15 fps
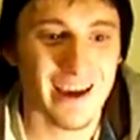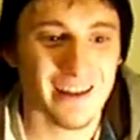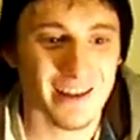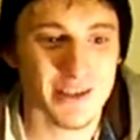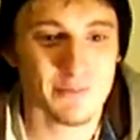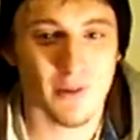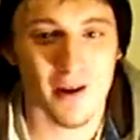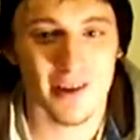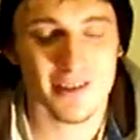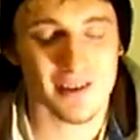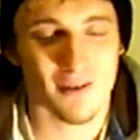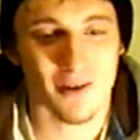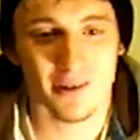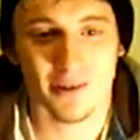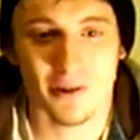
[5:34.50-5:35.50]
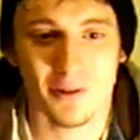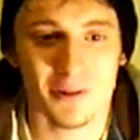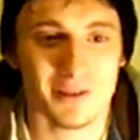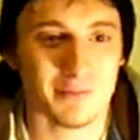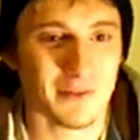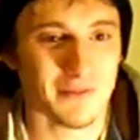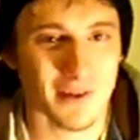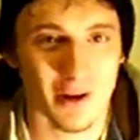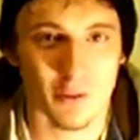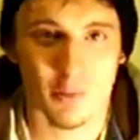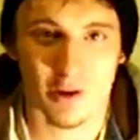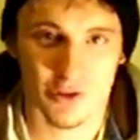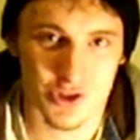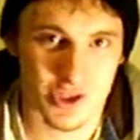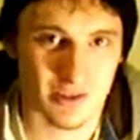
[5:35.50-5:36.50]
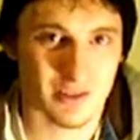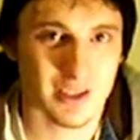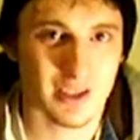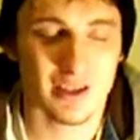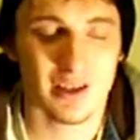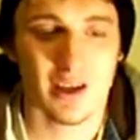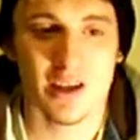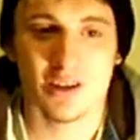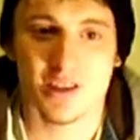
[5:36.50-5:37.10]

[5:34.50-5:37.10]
These products aren't known to be very well shielded,